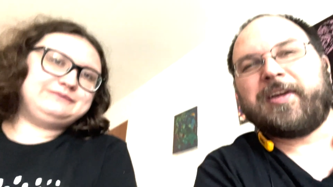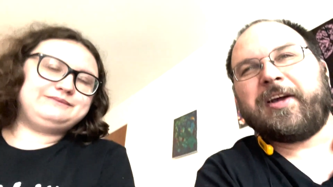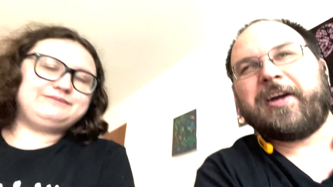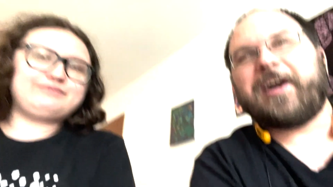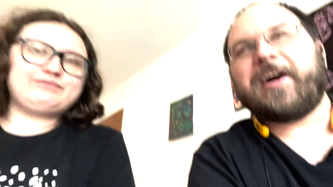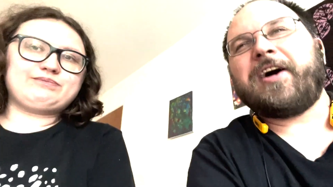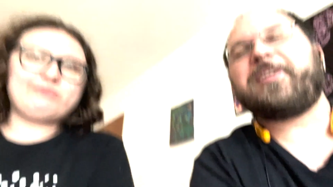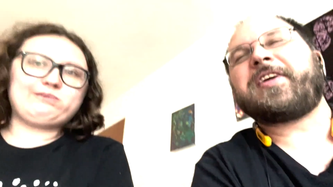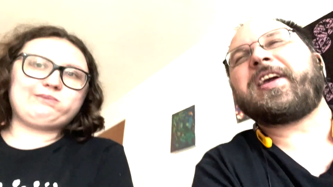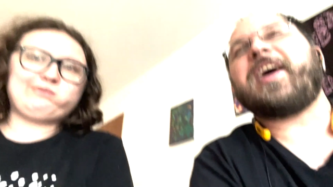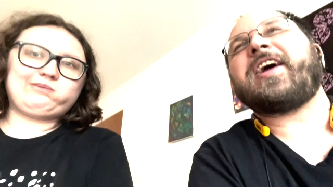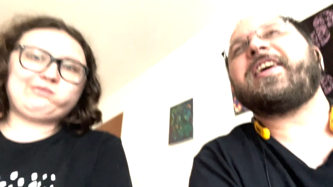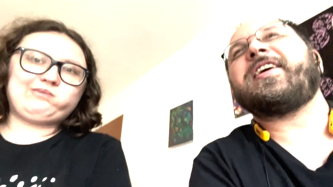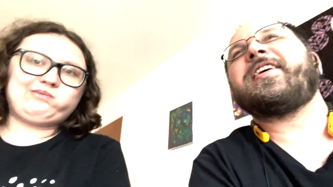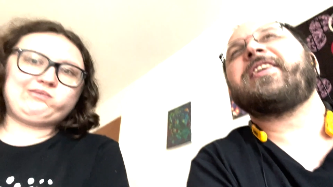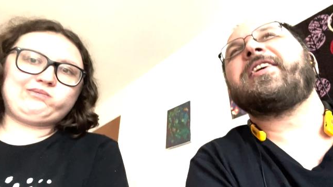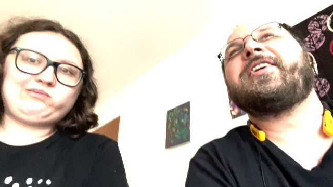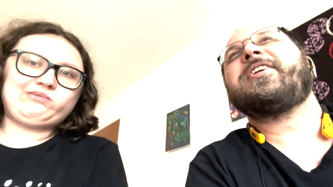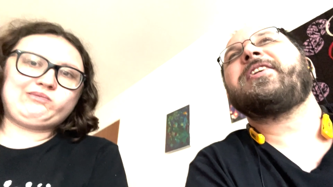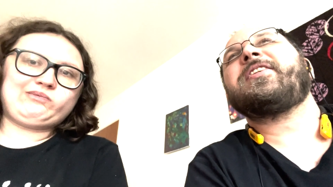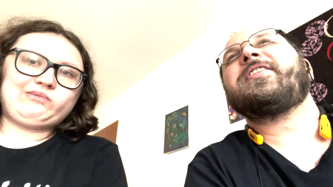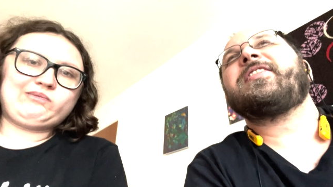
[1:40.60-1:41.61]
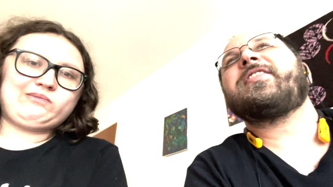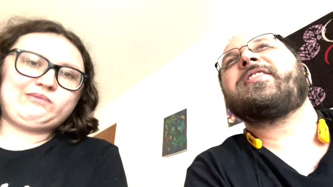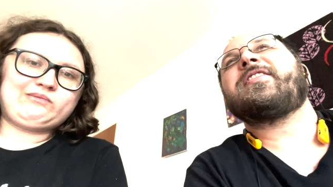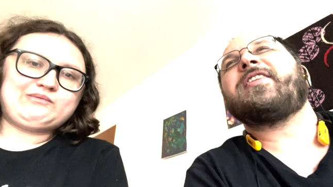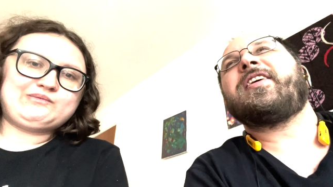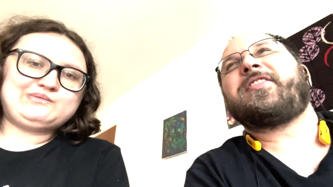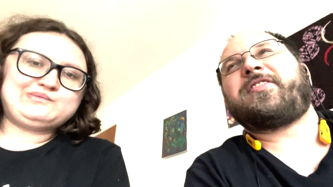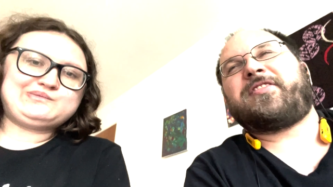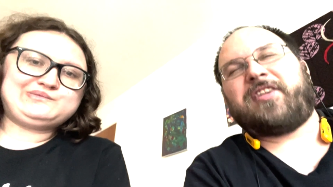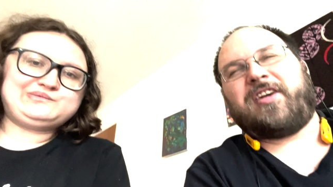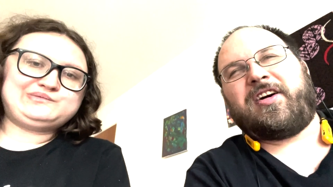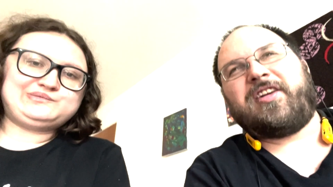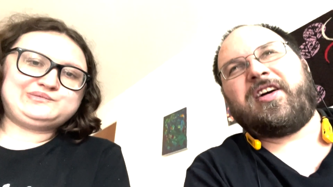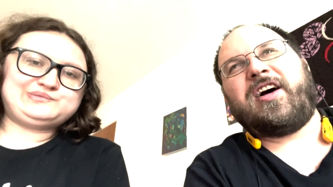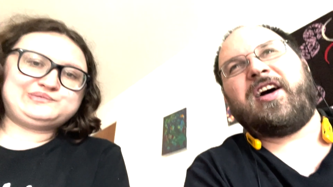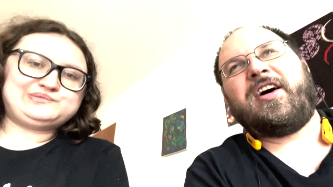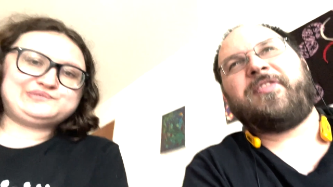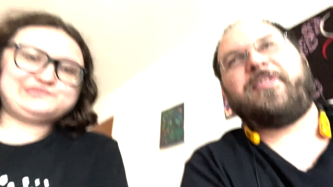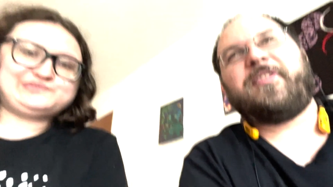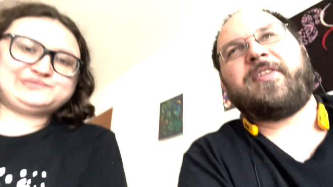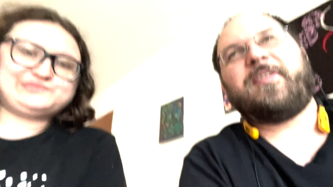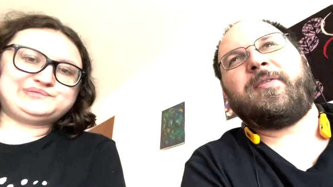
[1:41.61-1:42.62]
Speaker 1: Okay. Let's start
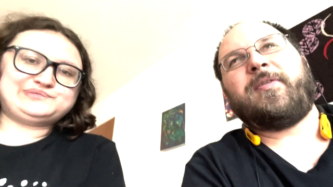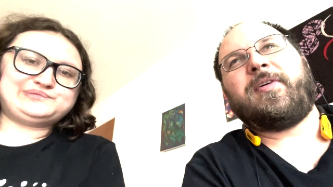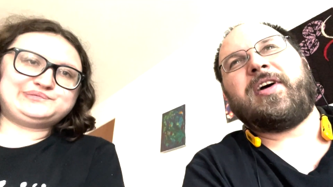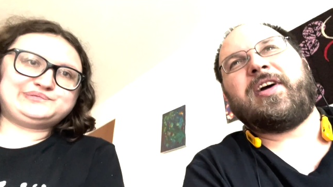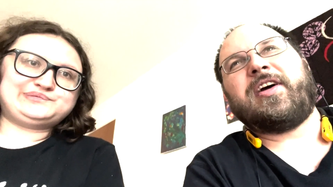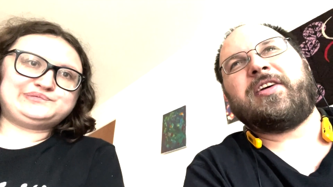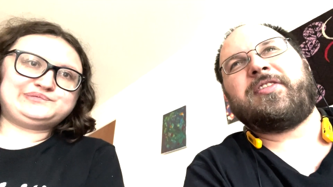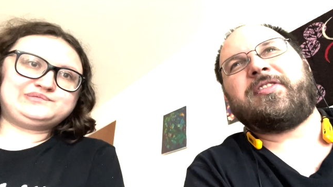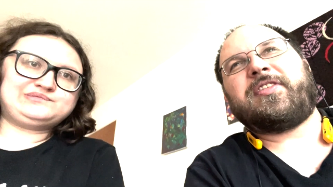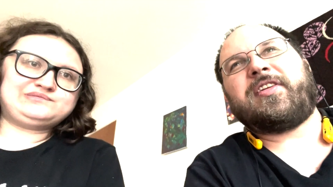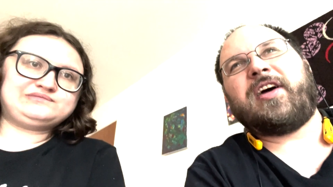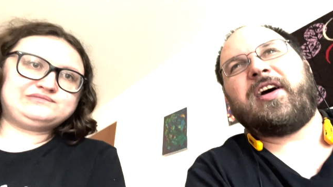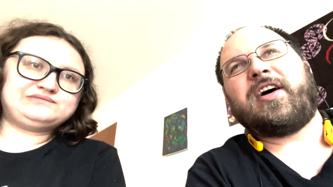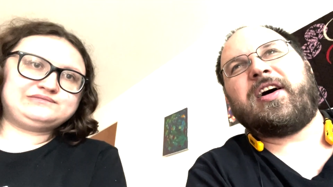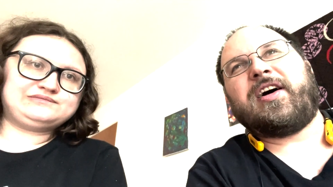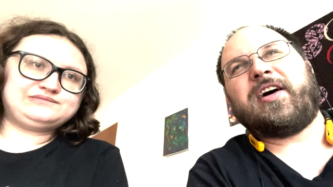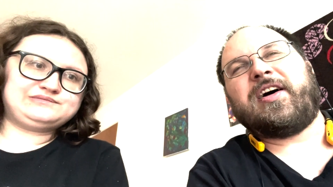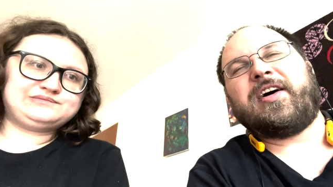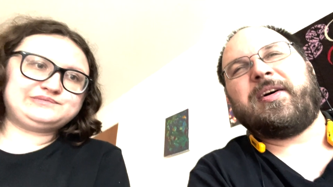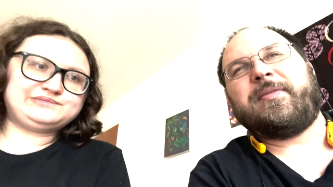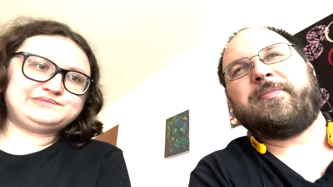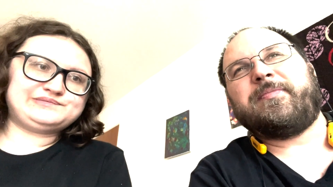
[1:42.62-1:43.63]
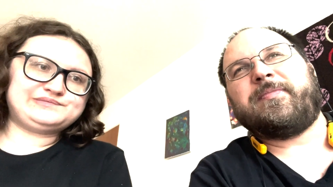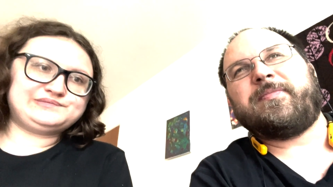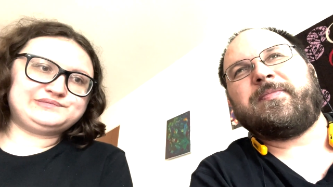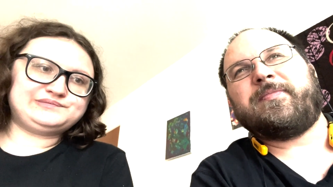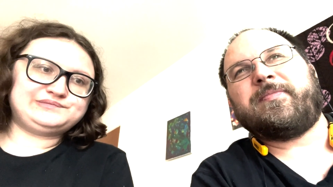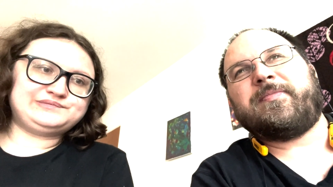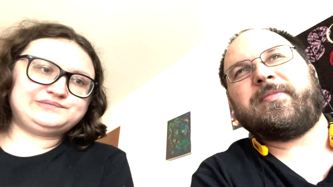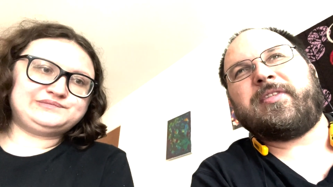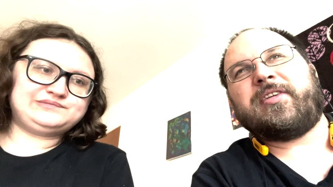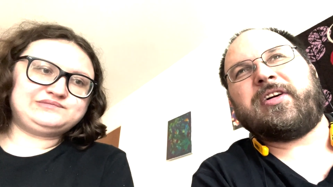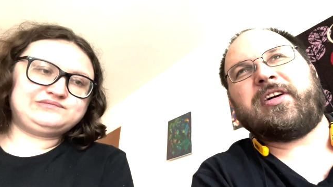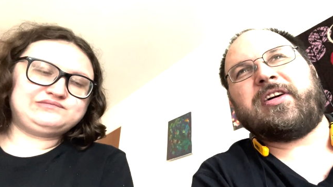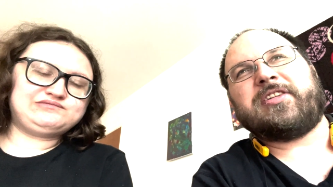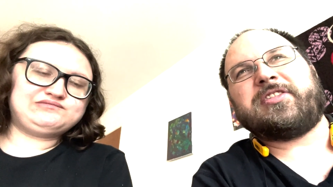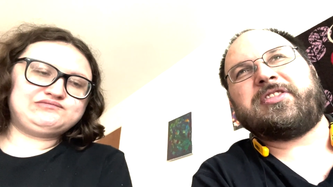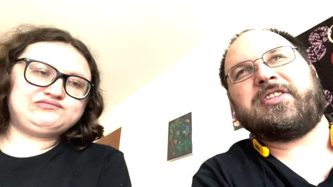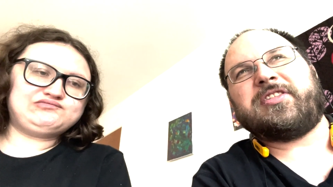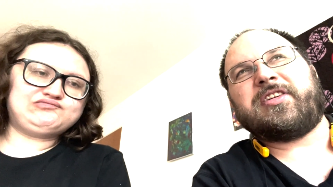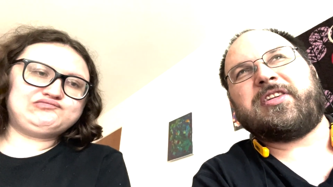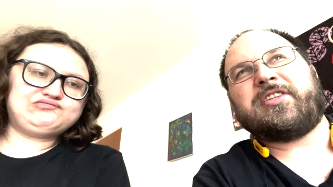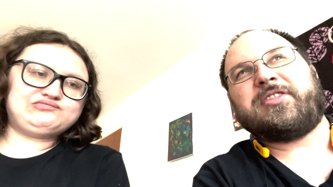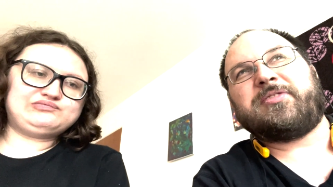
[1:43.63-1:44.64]
off with, um, oh,
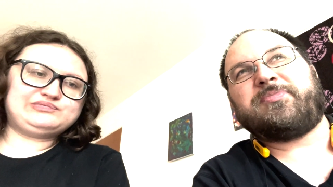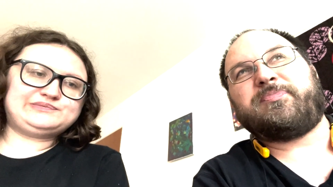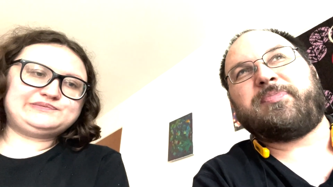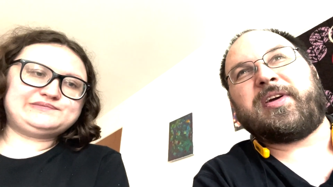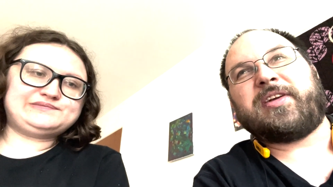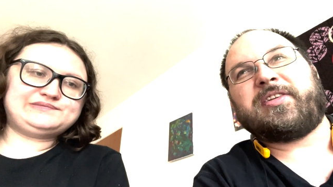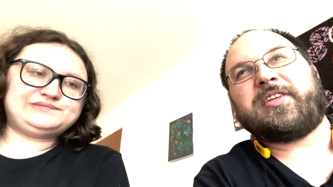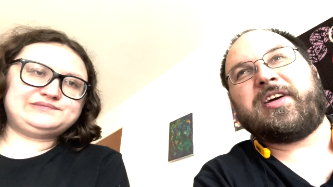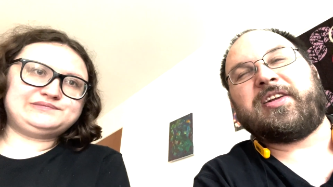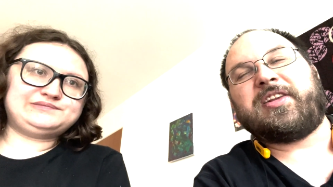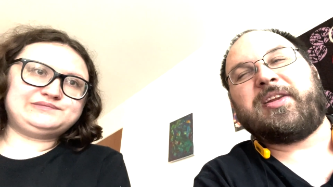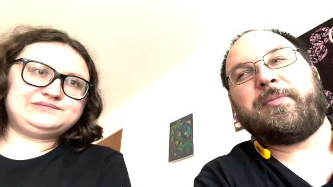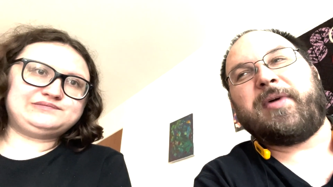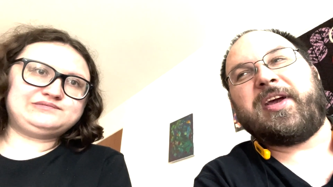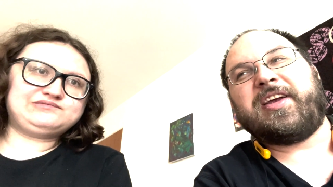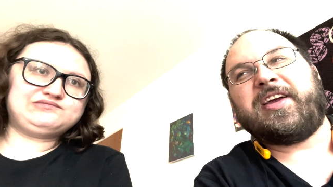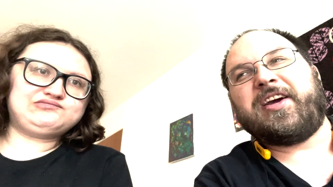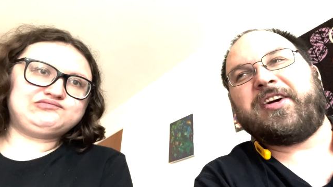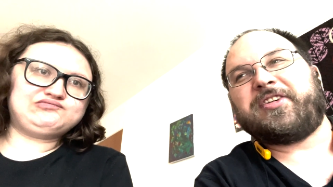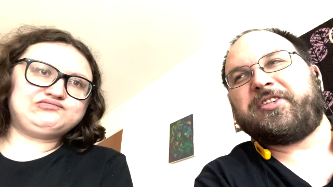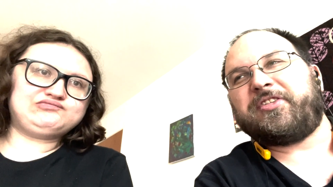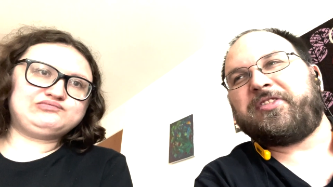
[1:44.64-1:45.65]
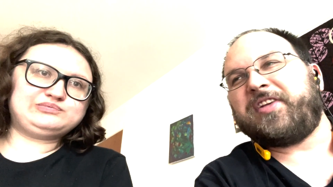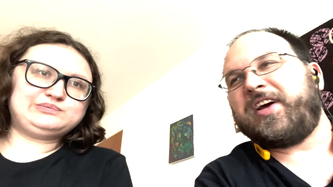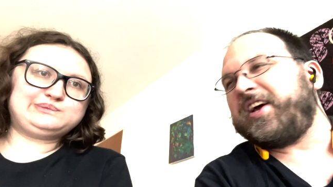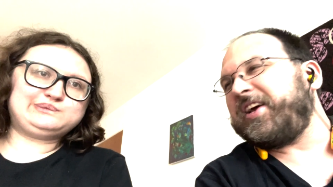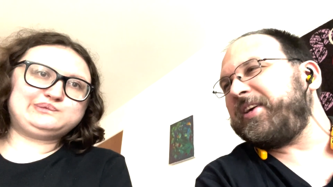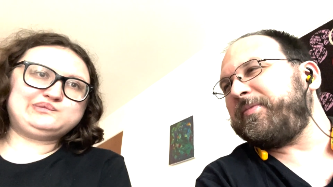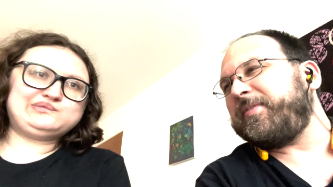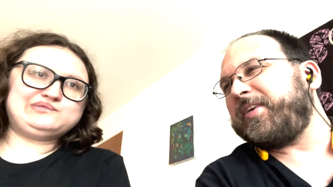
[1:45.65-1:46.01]
geez, I just blanked on the main character's name.